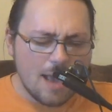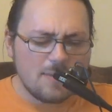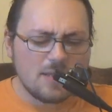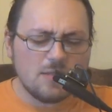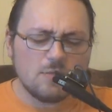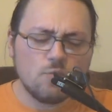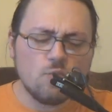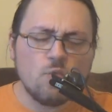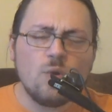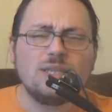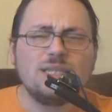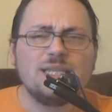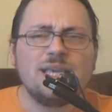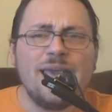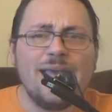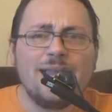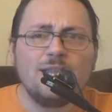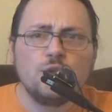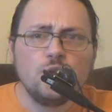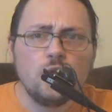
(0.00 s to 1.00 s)
I mean, what
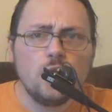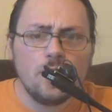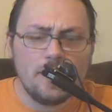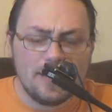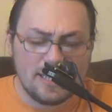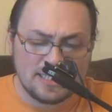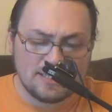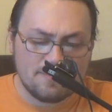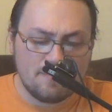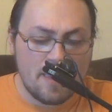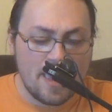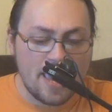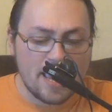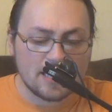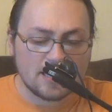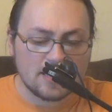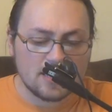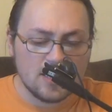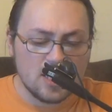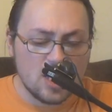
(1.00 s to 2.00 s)
the hell do you
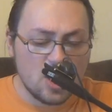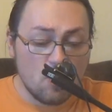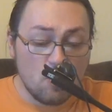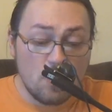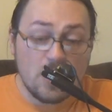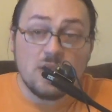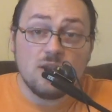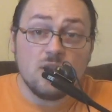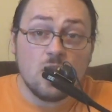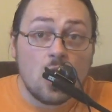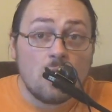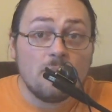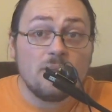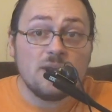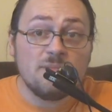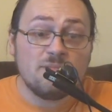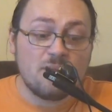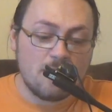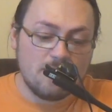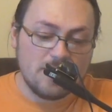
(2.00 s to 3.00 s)
expect? We
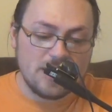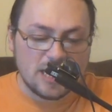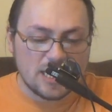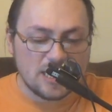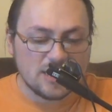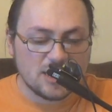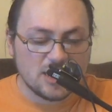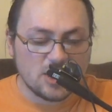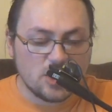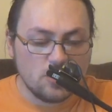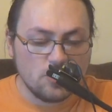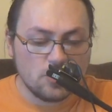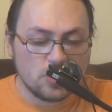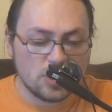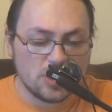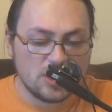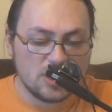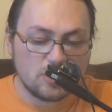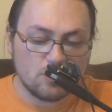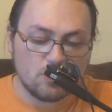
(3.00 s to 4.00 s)
lobby public
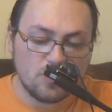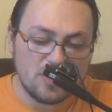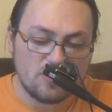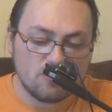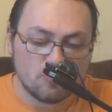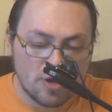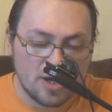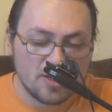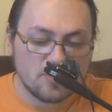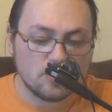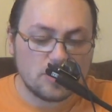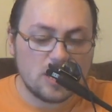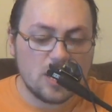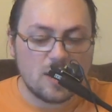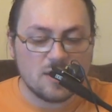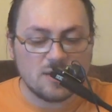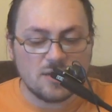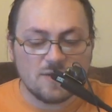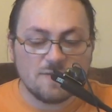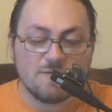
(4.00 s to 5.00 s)
institutions, we try to
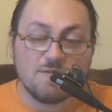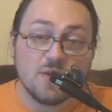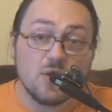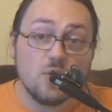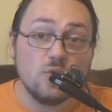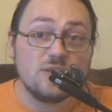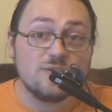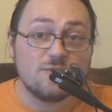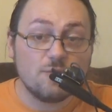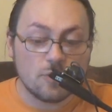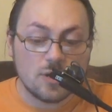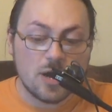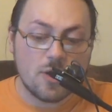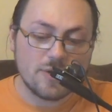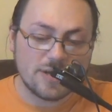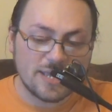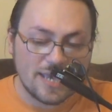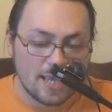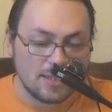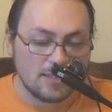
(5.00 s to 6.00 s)
garner votes for
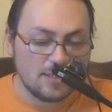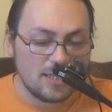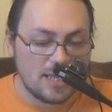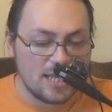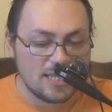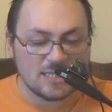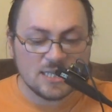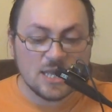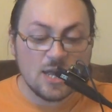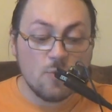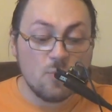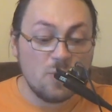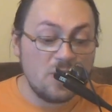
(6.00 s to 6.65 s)
our candidates,